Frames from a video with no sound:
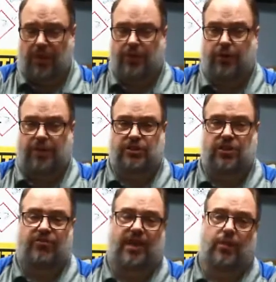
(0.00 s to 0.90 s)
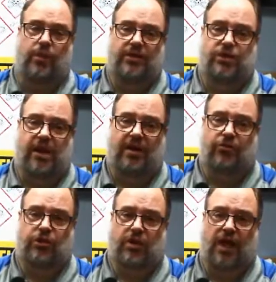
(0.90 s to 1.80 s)
There is an evaluation
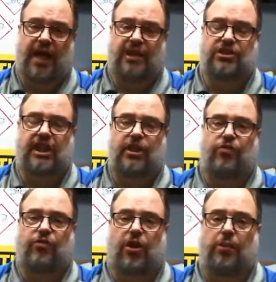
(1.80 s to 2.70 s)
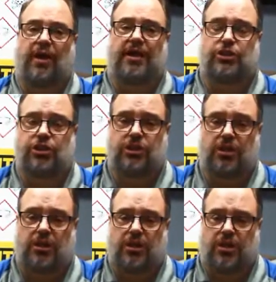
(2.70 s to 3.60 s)
after the class. Thank you very much.
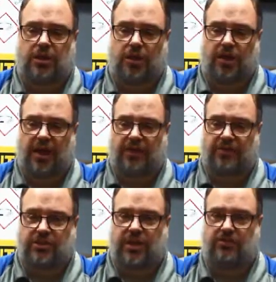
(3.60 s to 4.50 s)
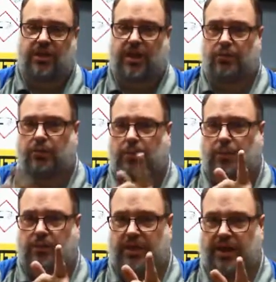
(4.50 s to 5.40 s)
Y'all have a safe day, and
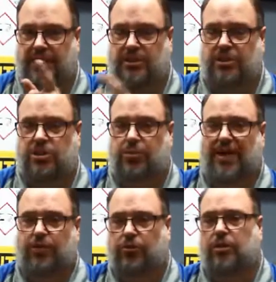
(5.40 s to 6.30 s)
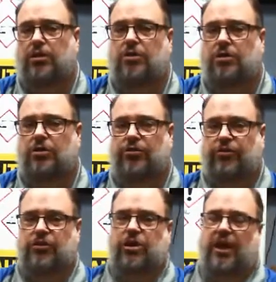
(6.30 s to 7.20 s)
remember the S in Spectra,
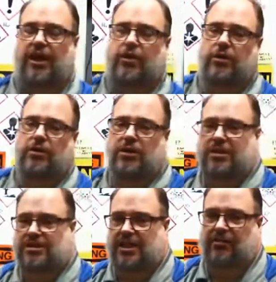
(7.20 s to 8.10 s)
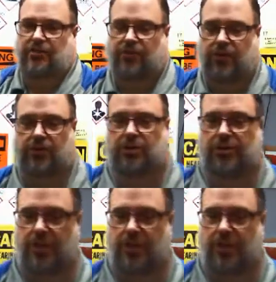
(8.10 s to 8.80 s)
first letter, safety first.